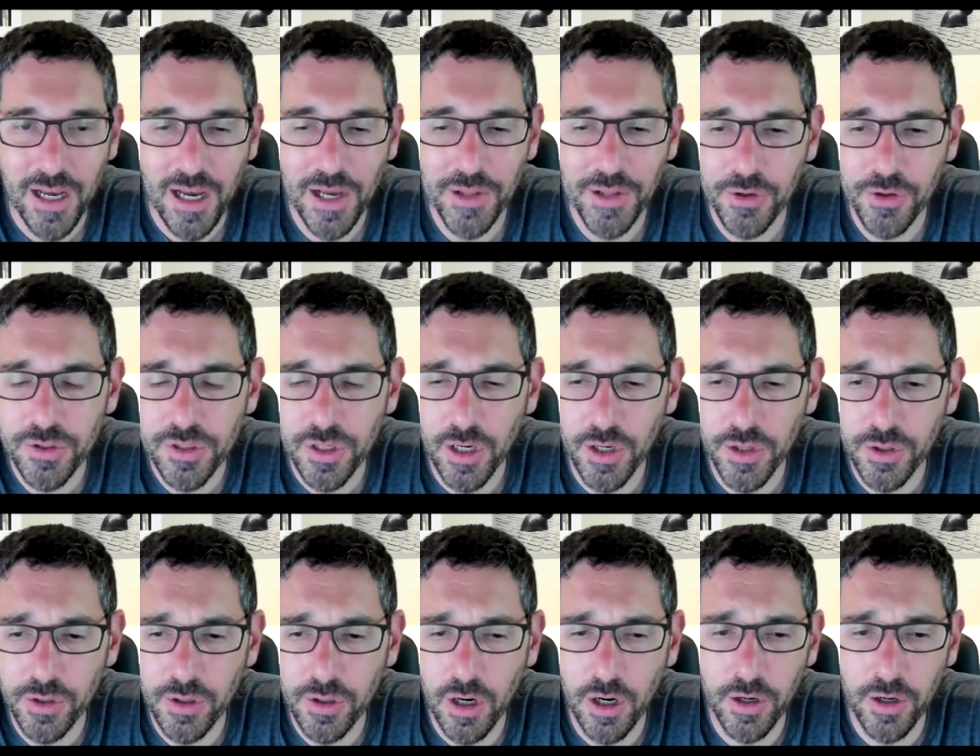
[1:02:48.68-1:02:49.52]
And there's
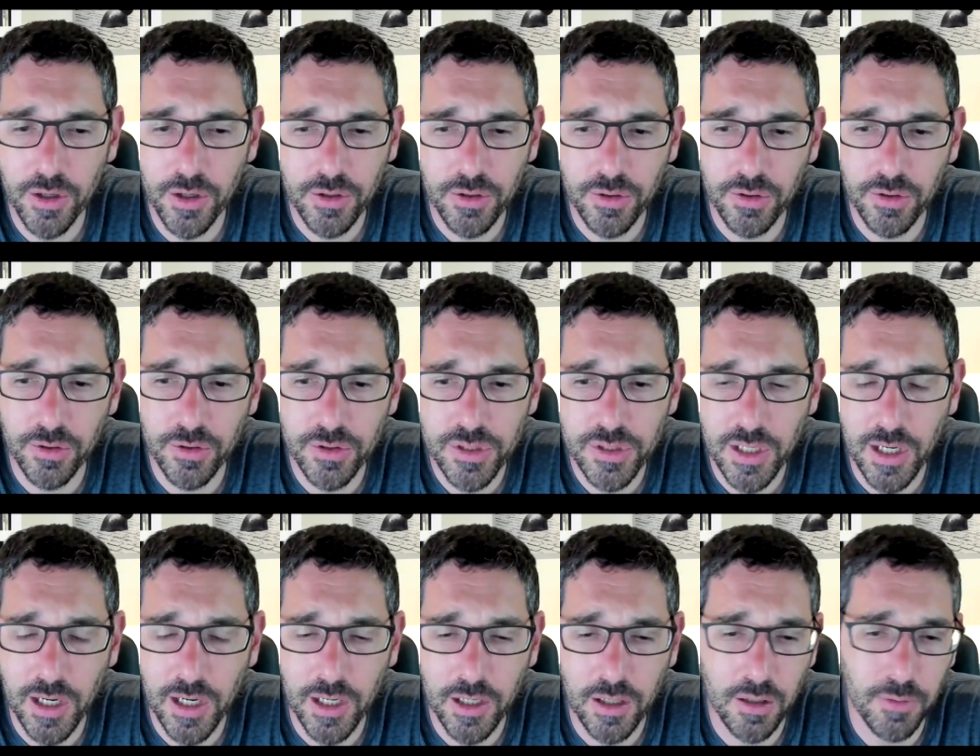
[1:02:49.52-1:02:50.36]
other articles
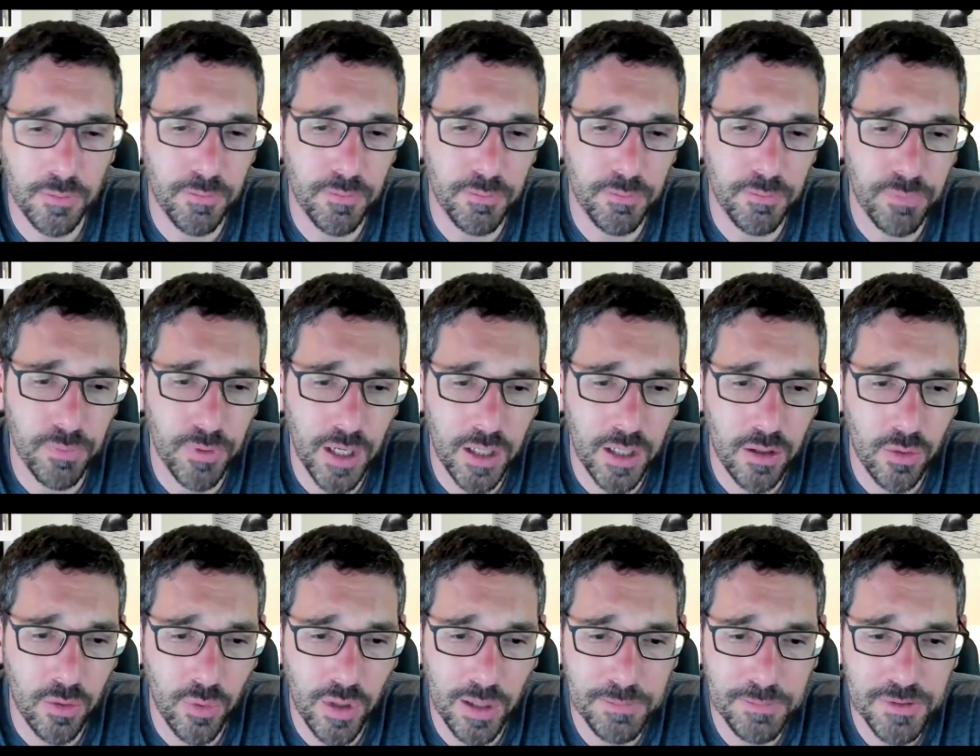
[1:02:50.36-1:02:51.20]
on
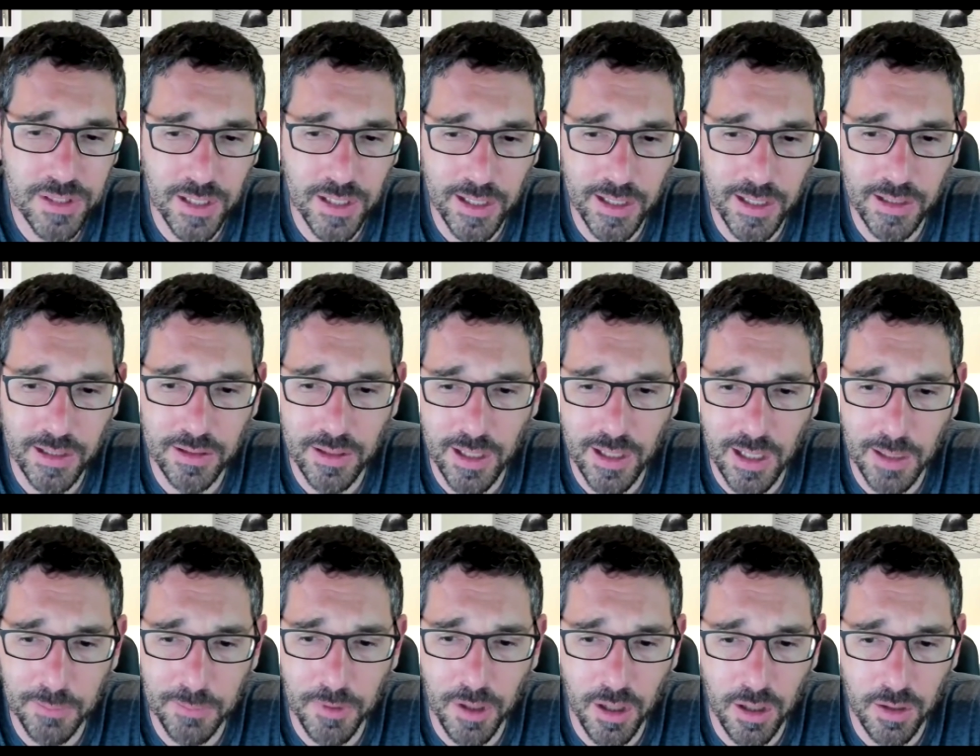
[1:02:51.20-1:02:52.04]
our website,
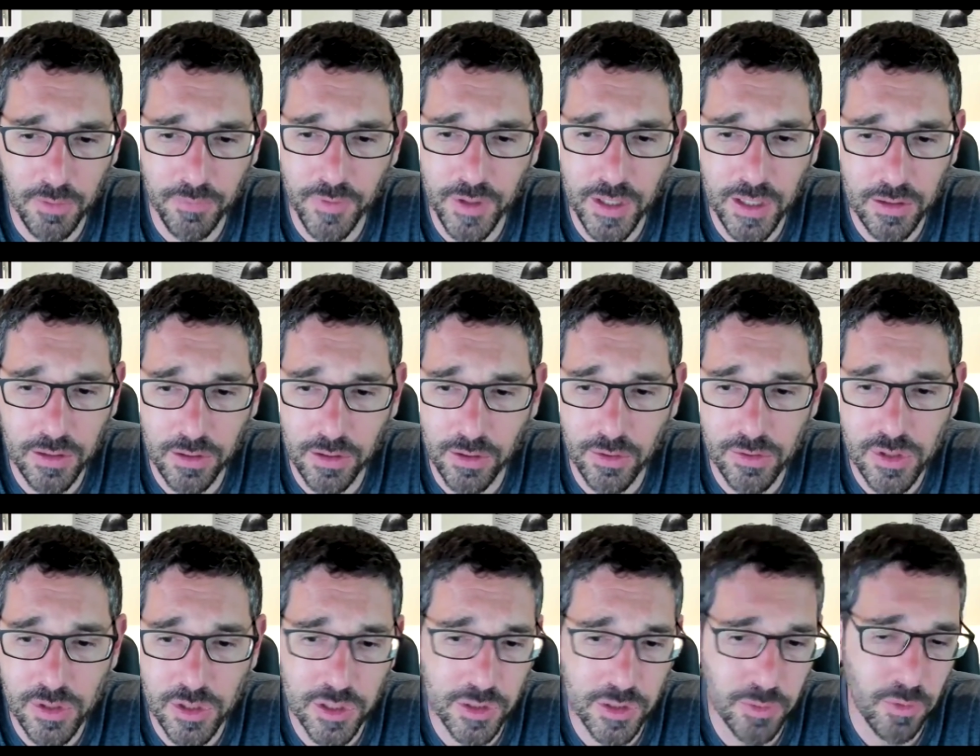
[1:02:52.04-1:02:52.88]
our VA
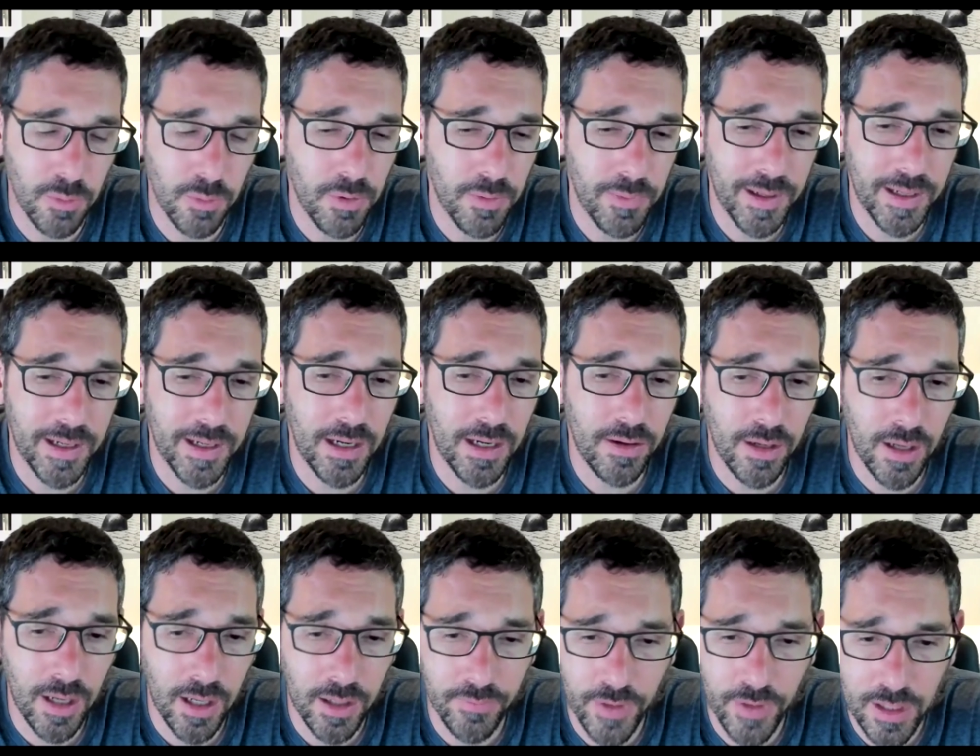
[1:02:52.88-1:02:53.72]
loans assumable by
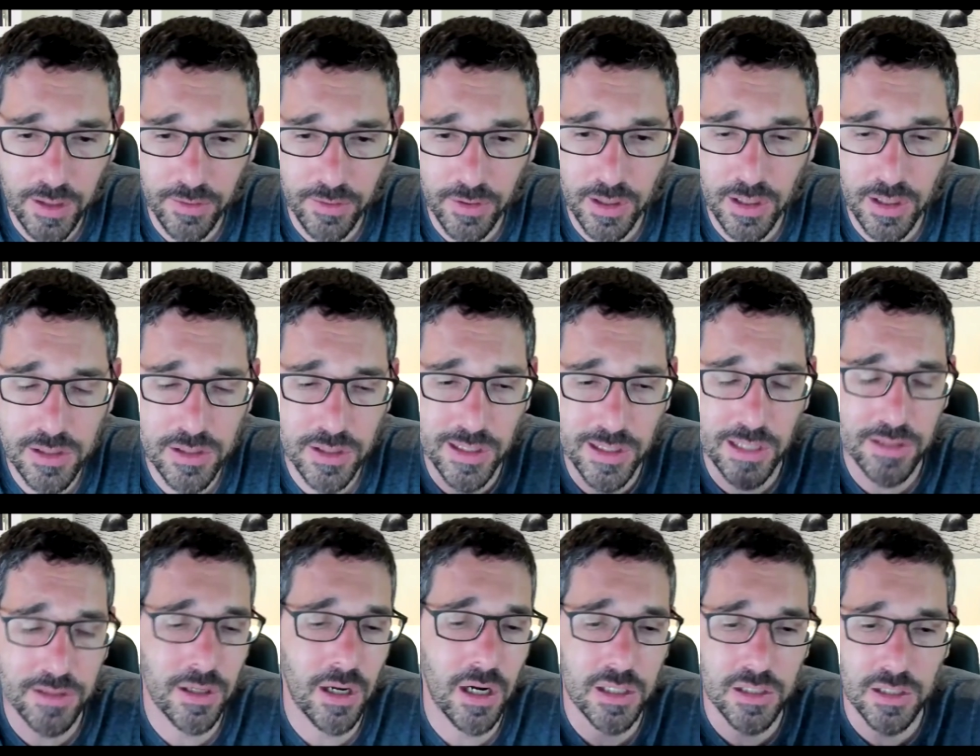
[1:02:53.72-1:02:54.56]
non-veterans, and
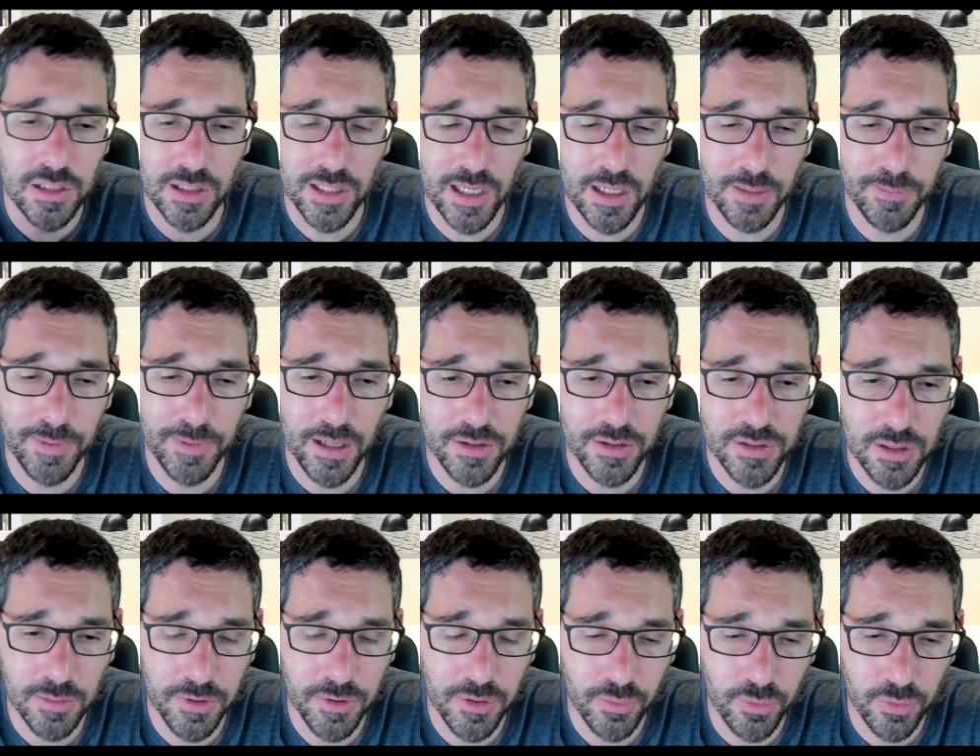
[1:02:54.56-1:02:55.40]
that talks a lot about
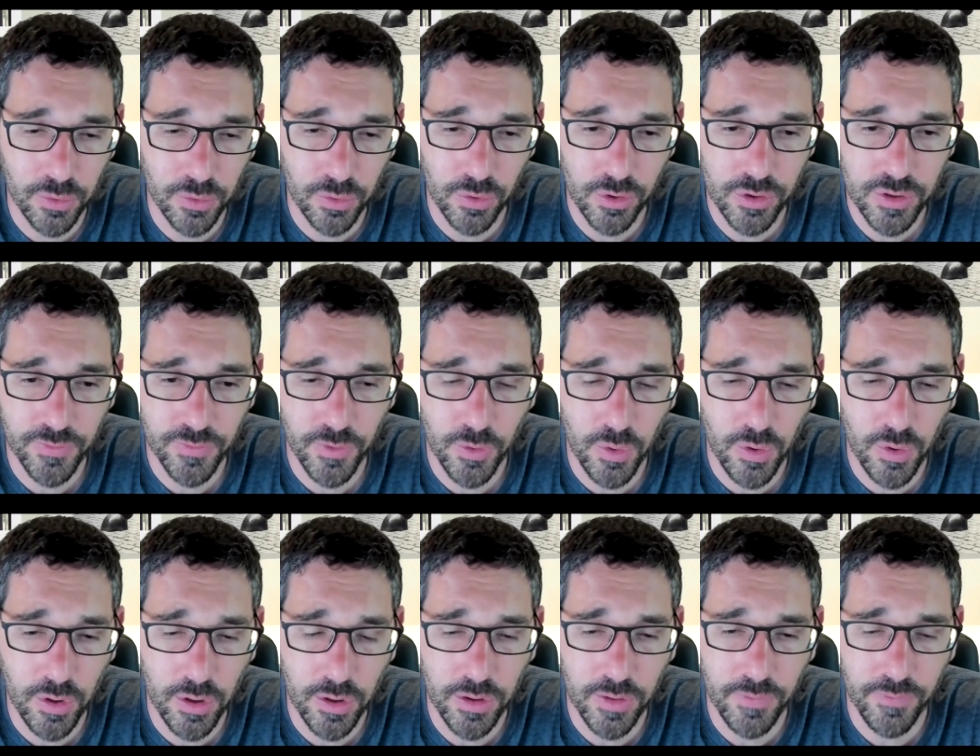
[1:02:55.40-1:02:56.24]
some of the rules
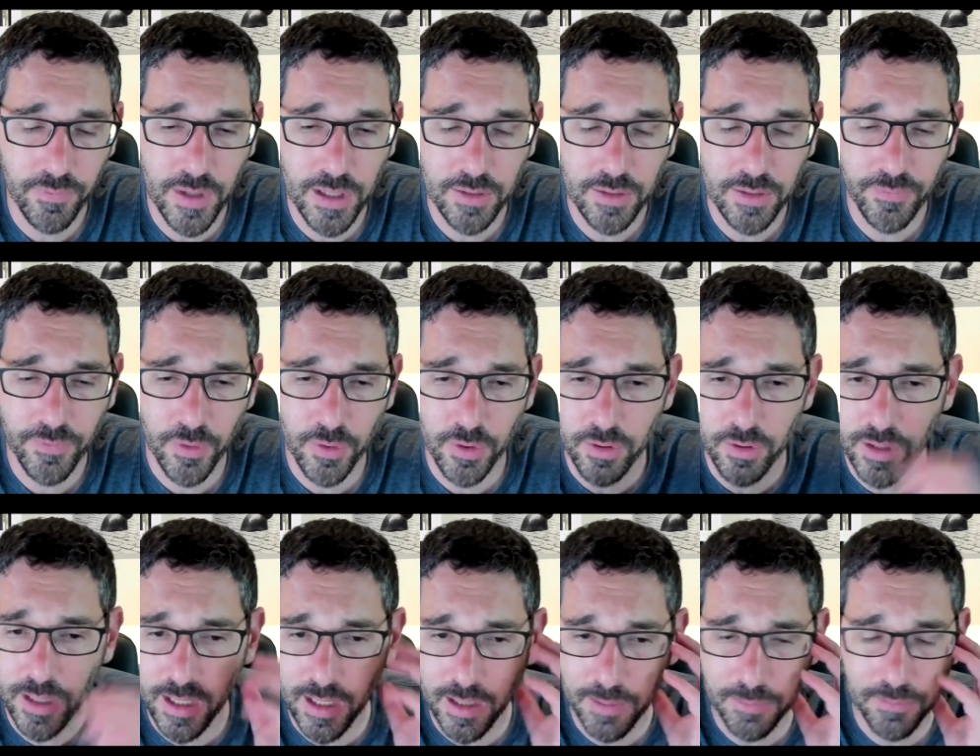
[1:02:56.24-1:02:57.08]
for
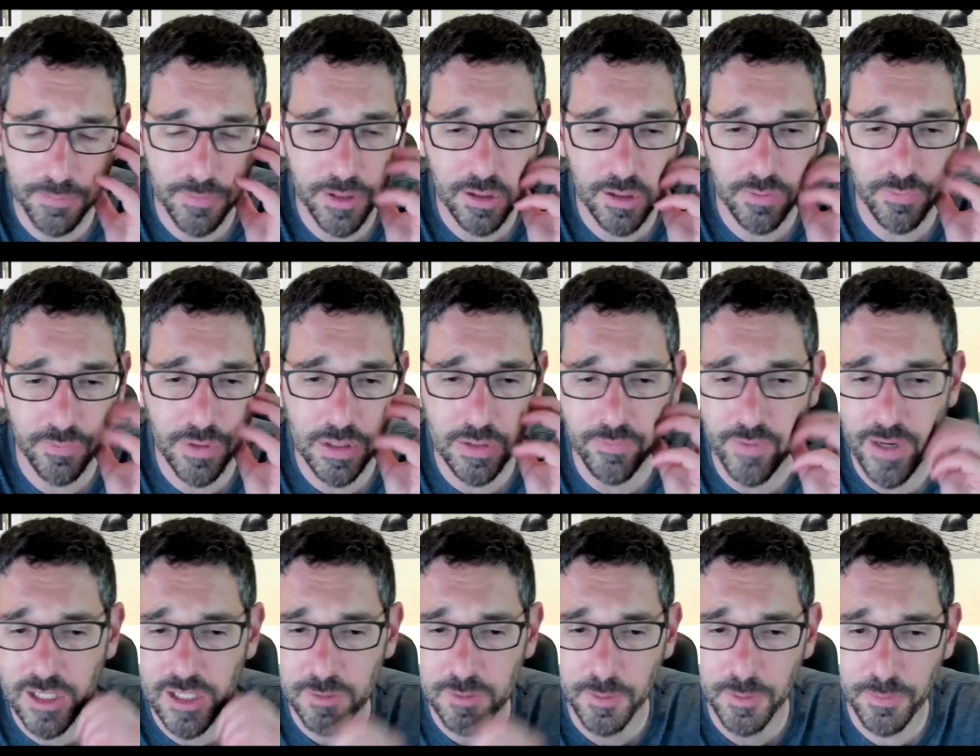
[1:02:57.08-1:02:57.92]

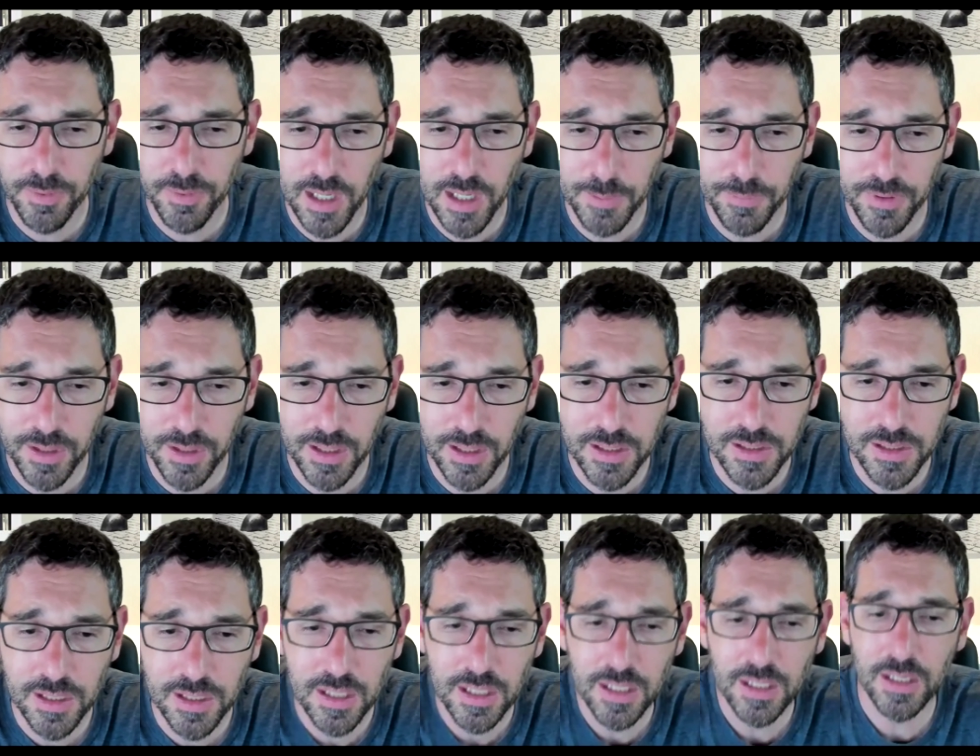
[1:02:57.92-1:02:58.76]
investment
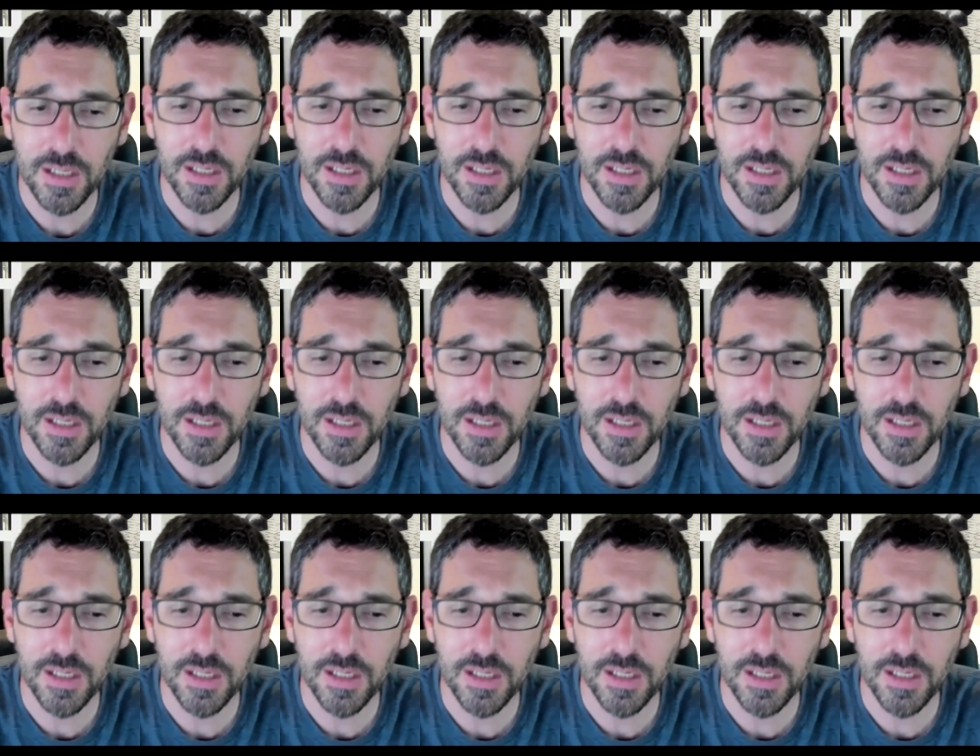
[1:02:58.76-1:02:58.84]
properties.